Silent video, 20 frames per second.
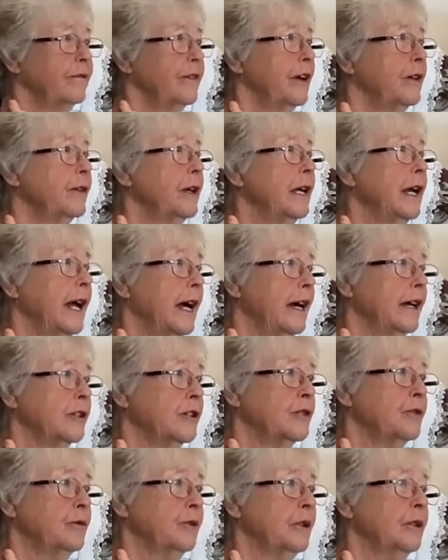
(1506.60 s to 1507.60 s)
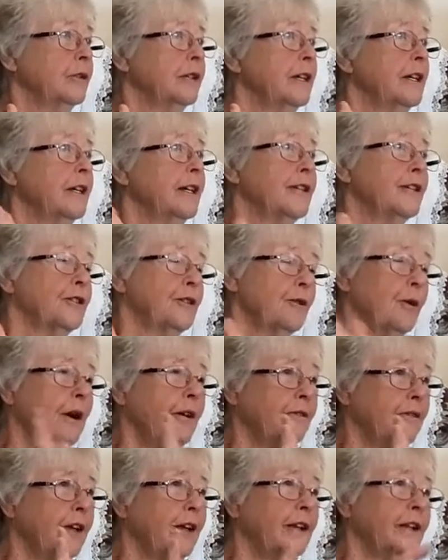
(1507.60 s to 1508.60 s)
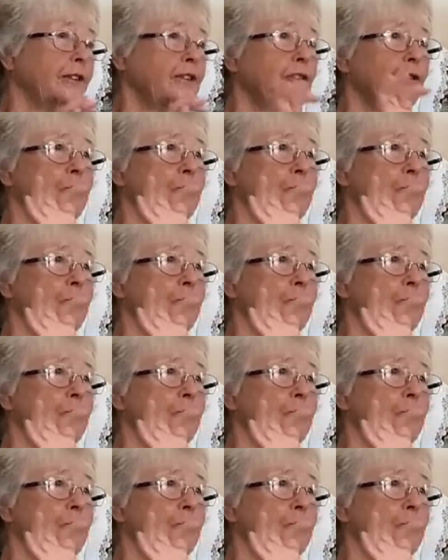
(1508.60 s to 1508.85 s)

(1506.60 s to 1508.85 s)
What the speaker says: a very large quilt. So I've done it. So